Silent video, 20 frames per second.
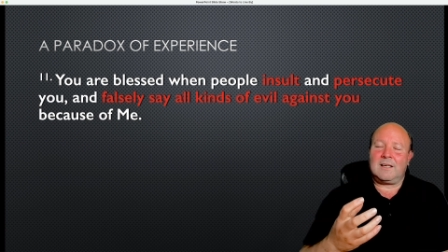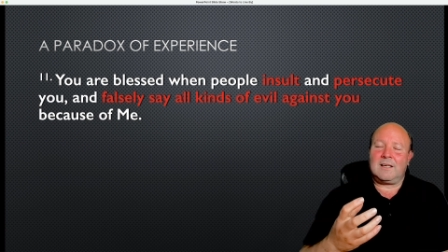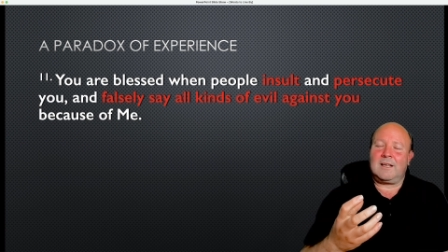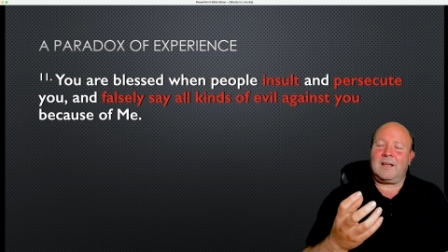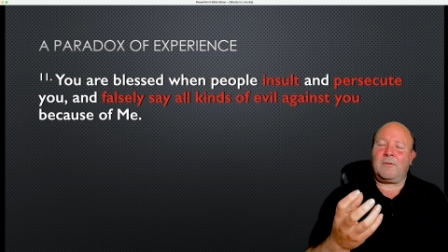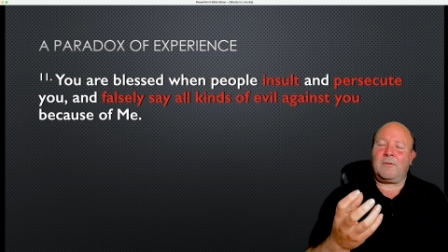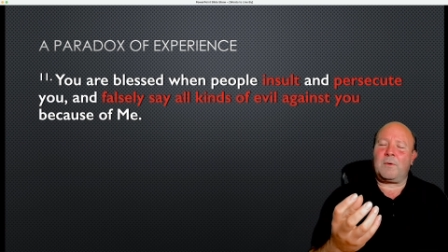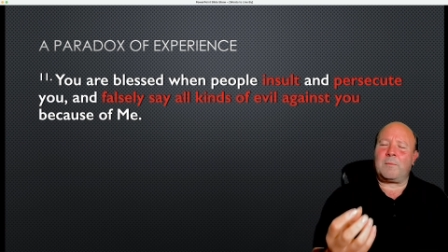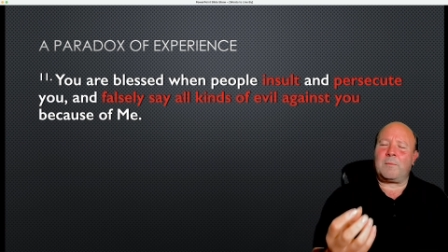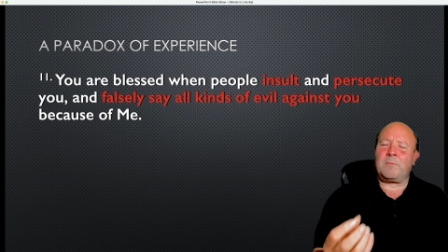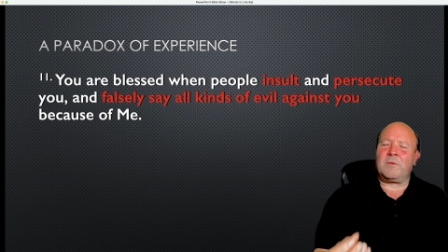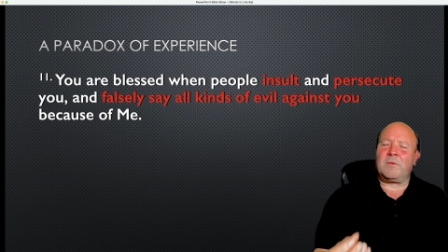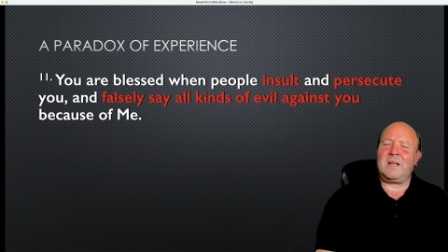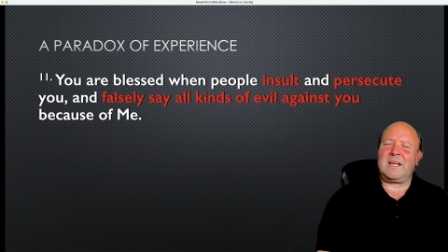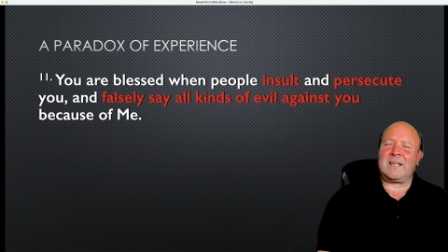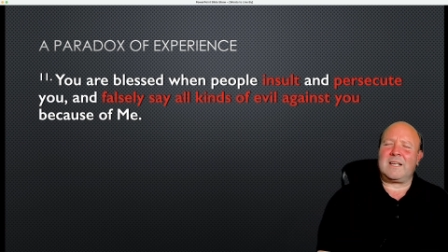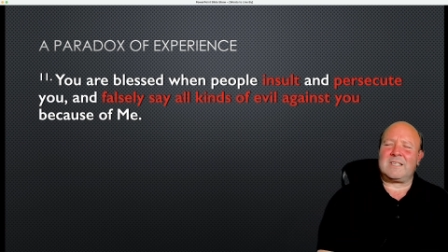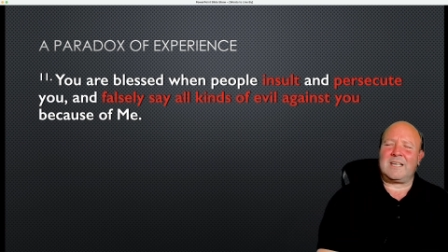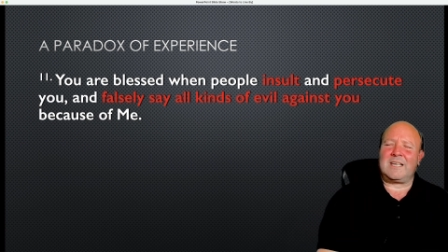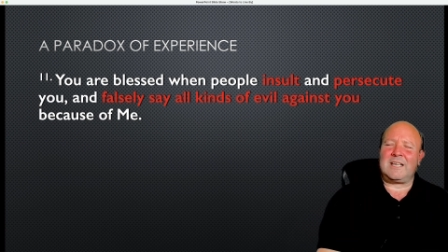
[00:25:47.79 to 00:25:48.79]
If I'm really
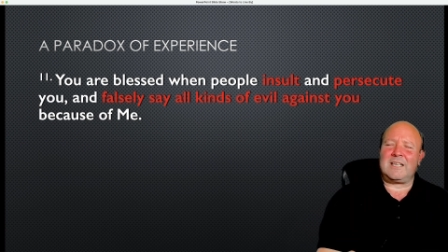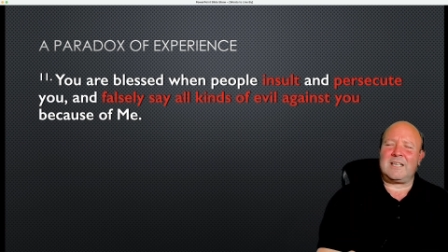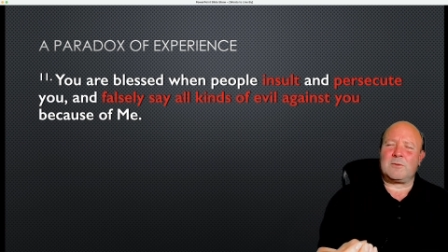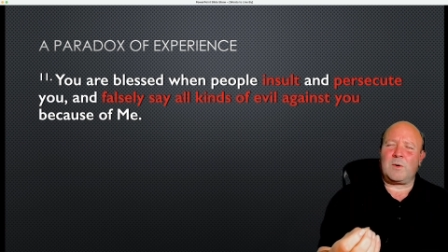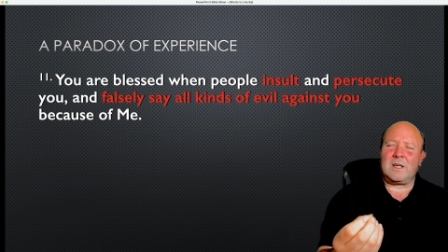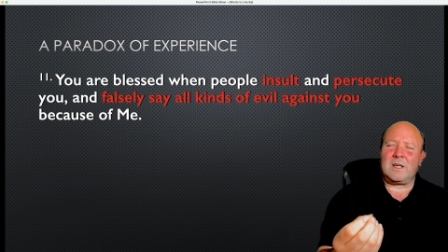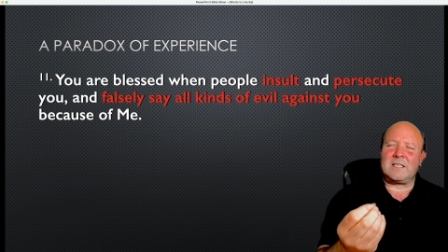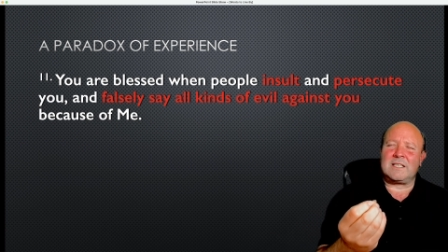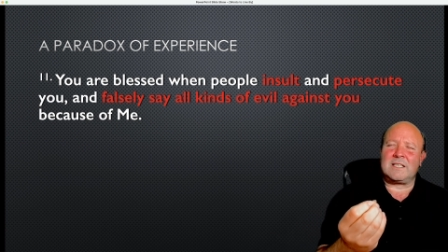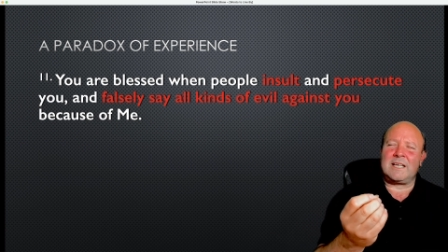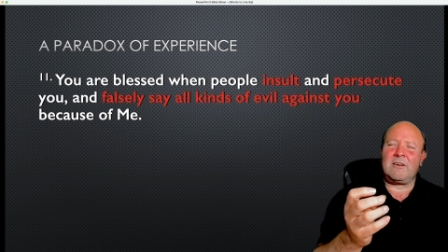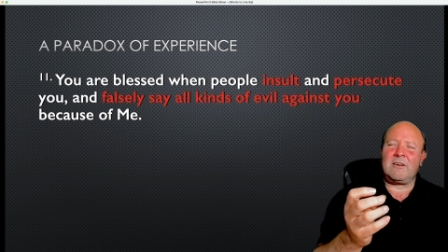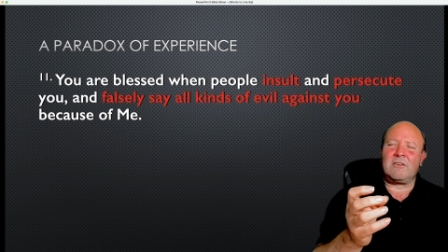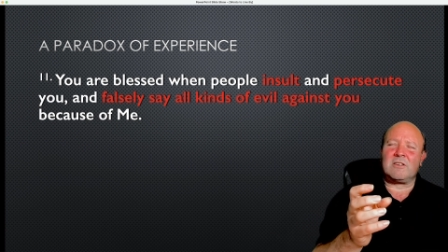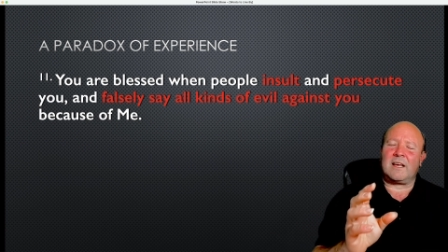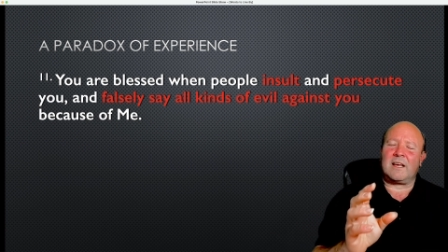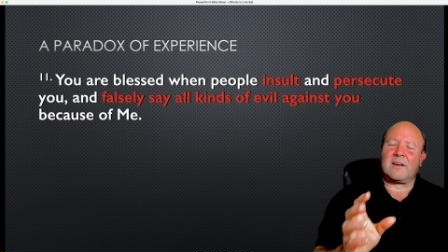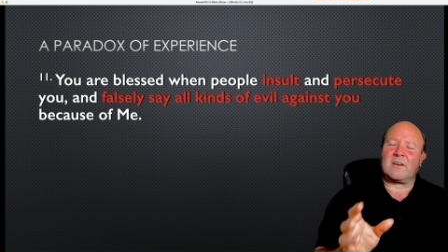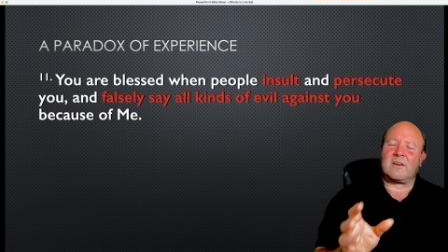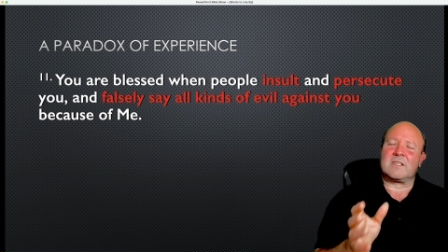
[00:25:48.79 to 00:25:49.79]
going to take his word
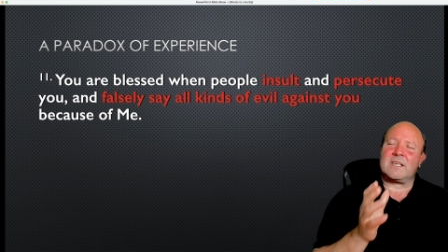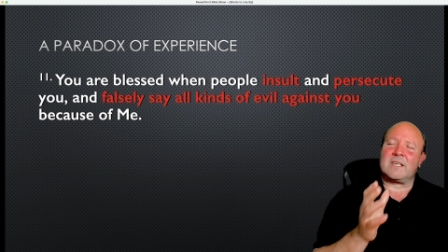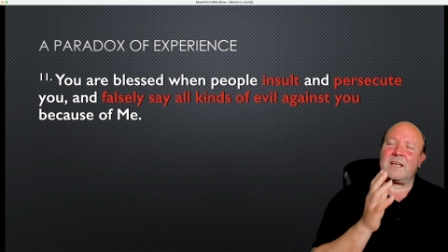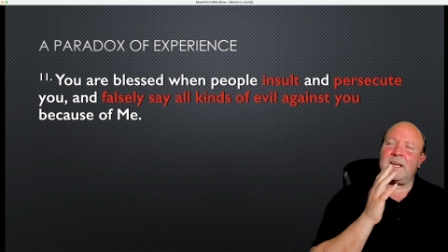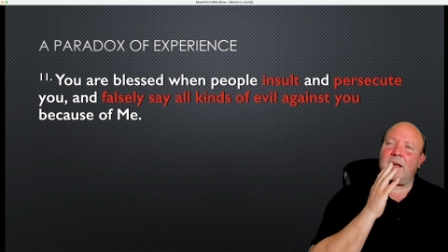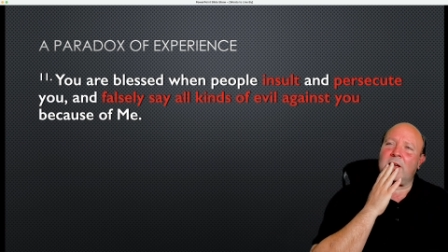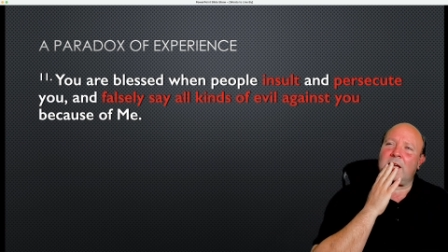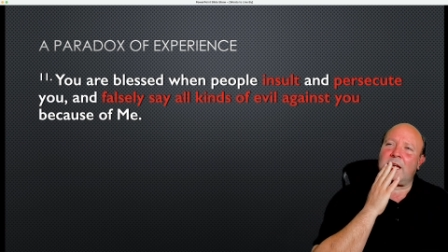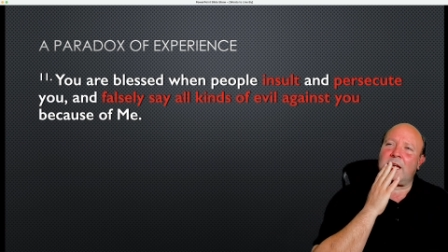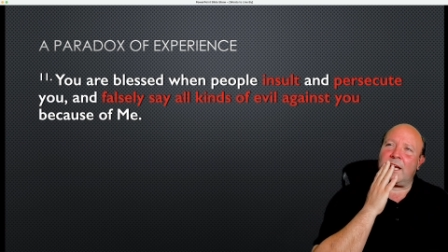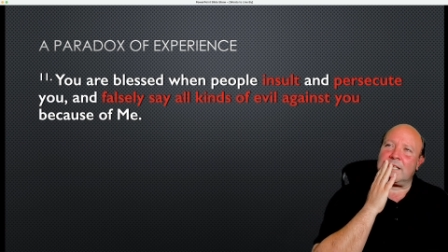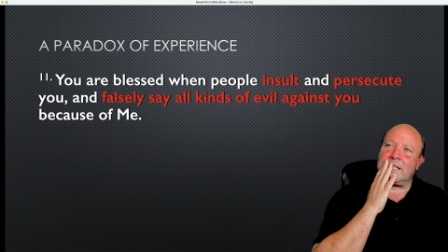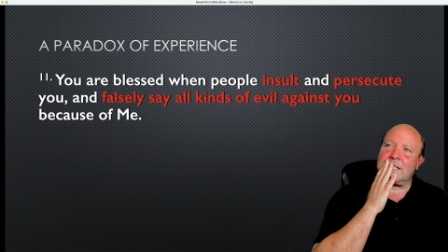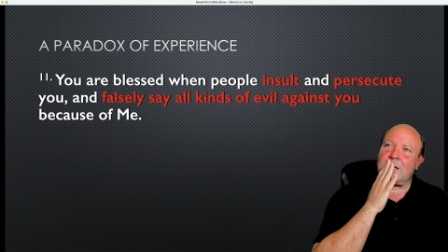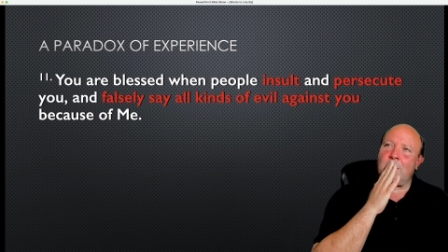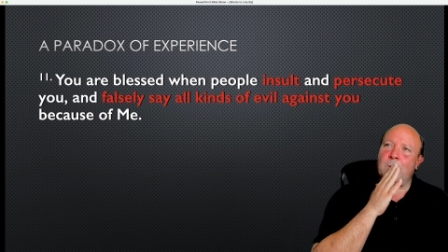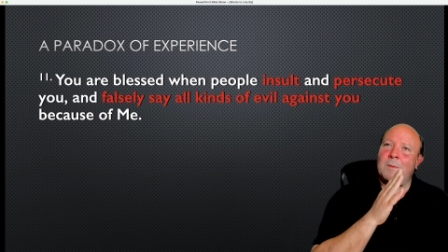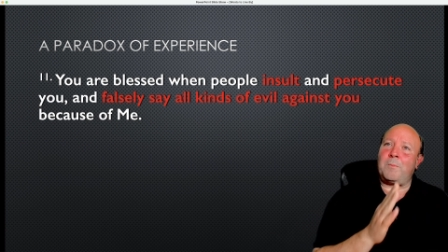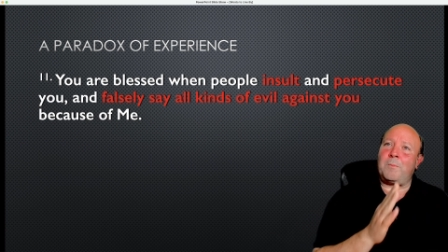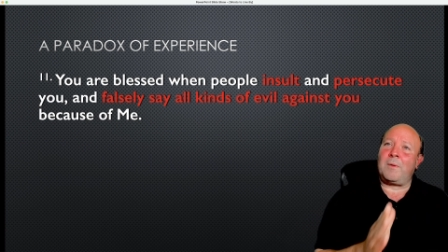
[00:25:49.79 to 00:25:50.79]
seriously, I've got to say, okay,
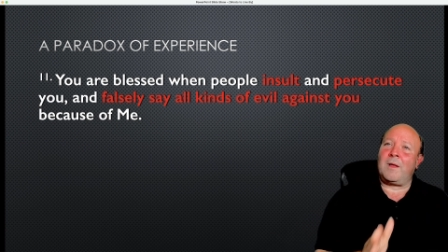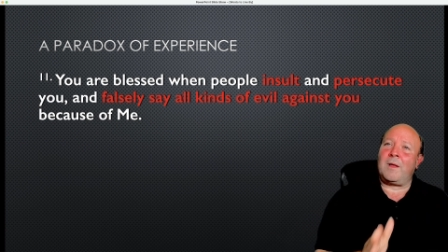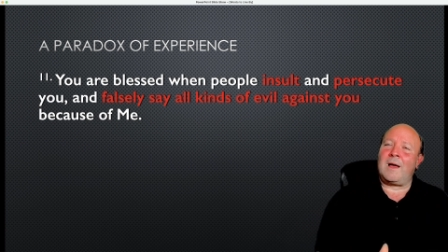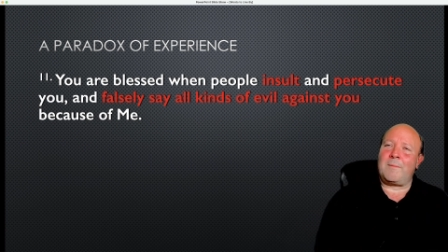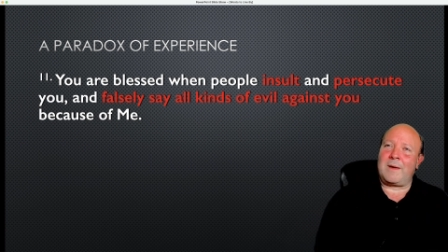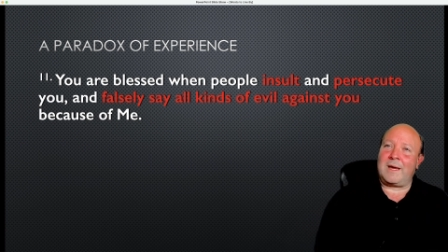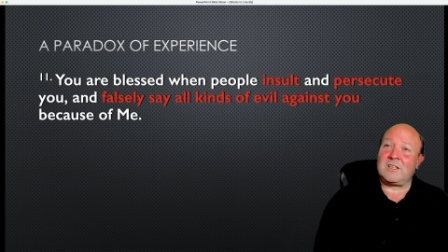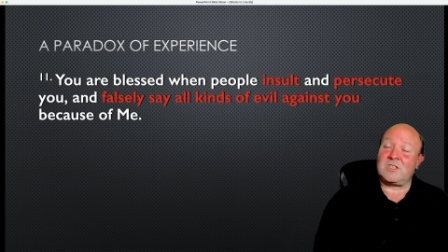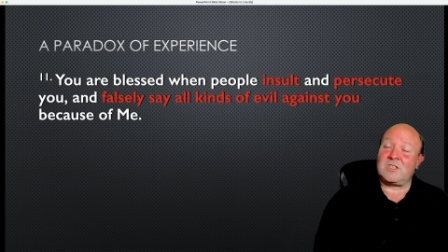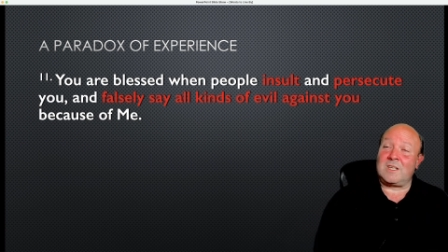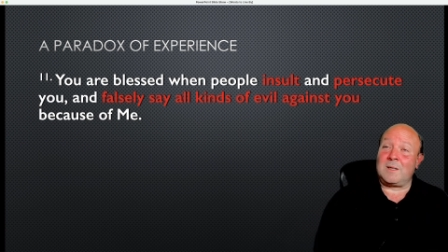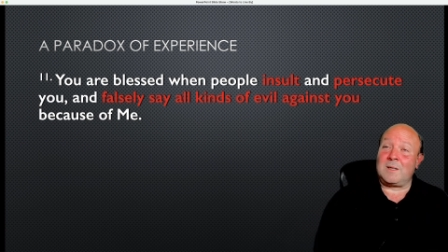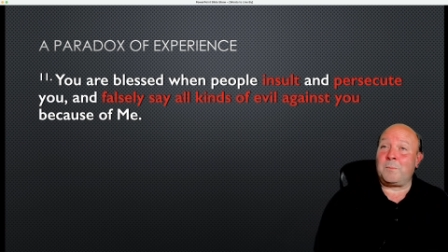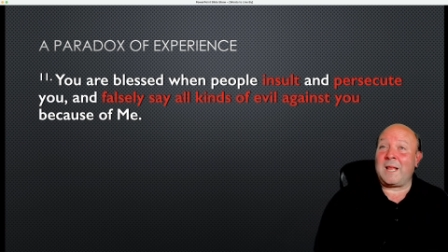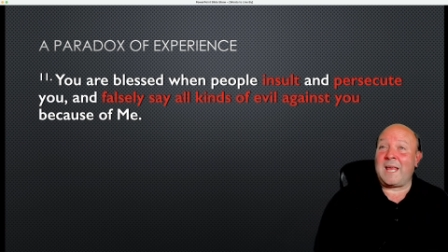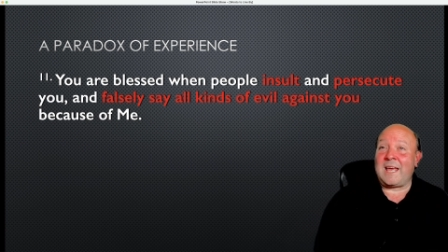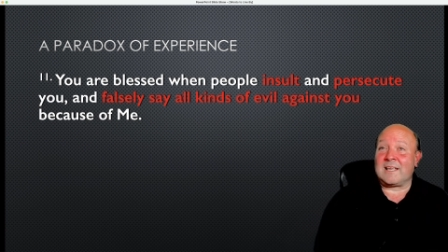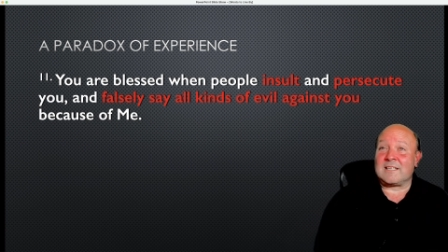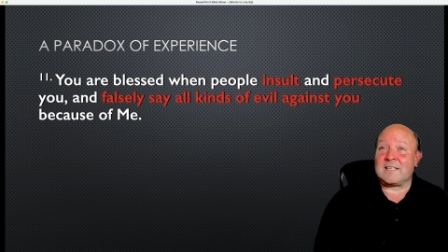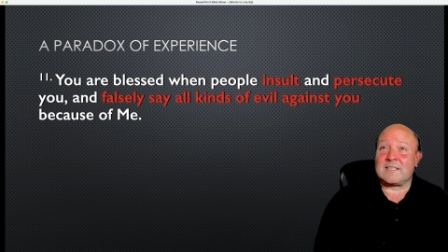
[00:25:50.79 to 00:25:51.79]
so I'm actually
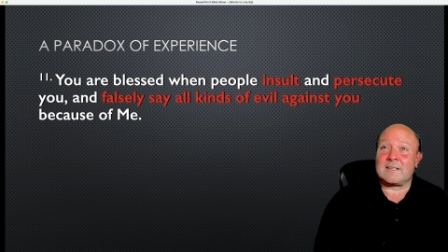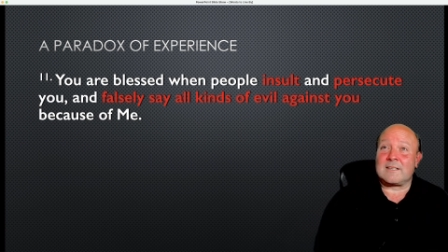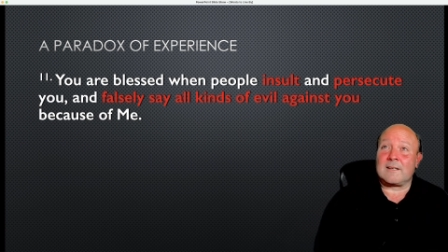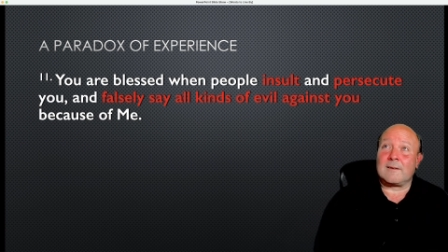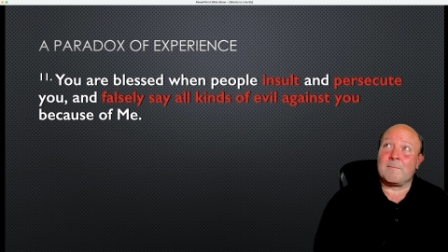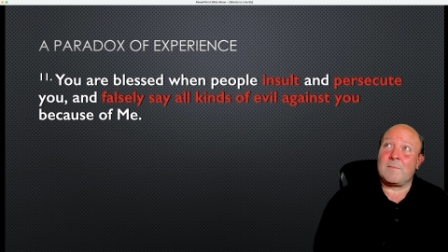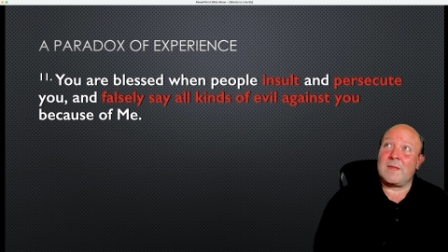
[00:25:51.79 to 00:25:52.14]
blessed.